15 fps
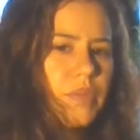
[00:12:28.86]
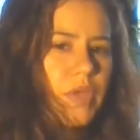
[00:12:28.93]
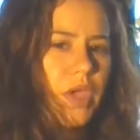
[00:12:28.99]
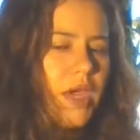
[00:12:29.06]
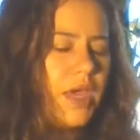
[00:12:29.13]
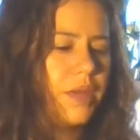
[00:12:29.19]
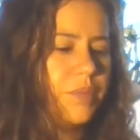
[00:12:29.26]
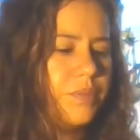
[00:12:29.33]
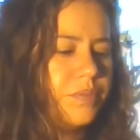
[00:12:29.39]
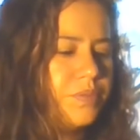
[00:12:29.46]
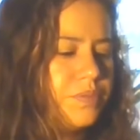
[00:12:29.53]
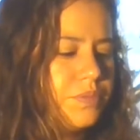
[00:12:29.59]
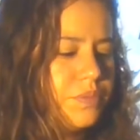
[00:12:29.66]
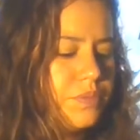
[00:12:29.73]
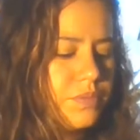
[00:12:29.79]
Okay,
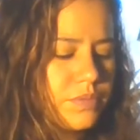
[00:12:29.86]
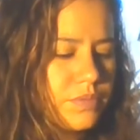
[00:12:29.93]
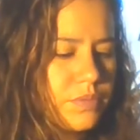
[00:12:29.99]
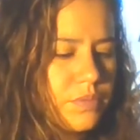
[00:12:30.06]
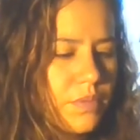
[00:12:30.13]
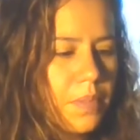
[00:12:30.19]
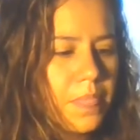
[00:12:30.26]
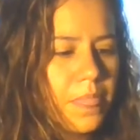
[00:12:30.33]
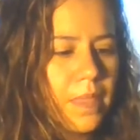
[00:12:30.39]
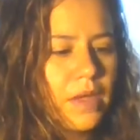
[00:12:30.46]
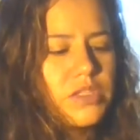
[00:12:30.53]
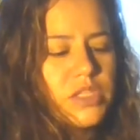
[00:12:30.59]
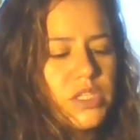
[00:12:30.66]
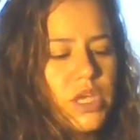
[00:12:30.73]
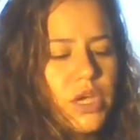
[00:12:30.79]

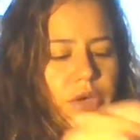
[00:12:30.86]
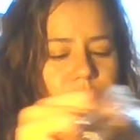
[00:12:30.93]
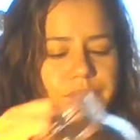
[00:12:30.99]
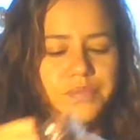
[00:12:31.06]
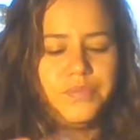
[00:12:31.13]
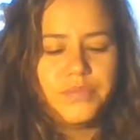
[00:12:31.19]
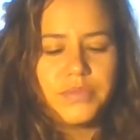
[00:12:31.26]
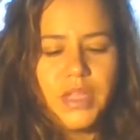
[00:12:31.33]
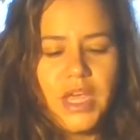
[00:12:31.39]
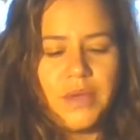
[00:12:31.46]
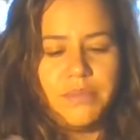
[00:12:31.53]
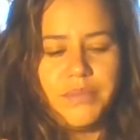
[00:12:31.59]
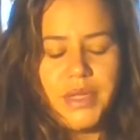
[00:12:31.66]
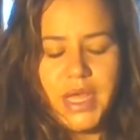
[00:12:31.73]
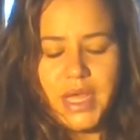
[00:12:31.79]
so
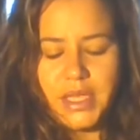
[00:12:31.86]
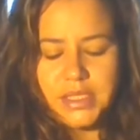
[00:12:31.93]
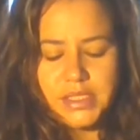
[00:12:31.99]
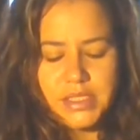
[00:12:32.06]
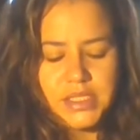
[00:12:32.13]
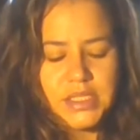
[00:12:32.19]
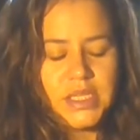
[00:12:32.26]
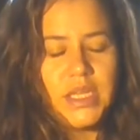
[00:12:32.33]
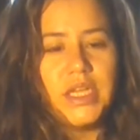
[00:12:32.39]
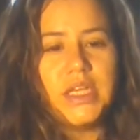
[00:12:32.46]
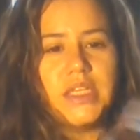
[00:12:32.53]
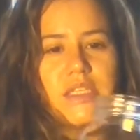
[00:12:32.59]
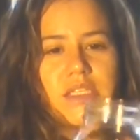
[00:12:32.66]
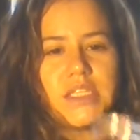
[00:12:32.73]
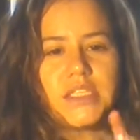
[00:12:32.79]
up next,
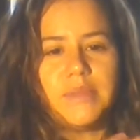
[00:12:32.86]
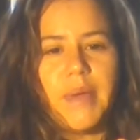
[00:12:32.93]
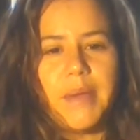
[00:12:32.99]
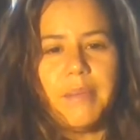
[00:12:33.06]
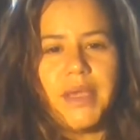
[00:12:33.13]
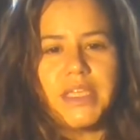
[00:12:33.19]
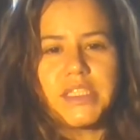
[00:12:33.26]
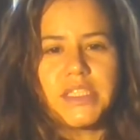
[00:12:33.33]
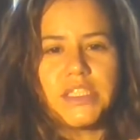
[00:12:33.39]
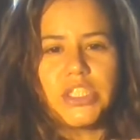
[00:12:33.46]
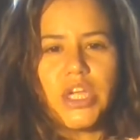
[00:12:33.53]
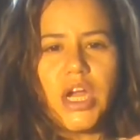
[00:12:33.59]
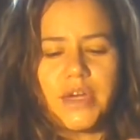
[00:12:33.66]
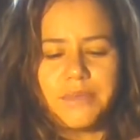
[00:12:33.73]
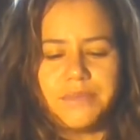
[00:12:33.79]
this is my mason
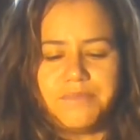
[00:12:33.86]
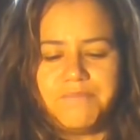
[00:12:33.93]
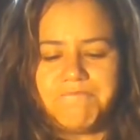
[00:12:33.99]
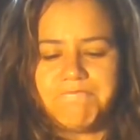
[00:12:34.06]
jar.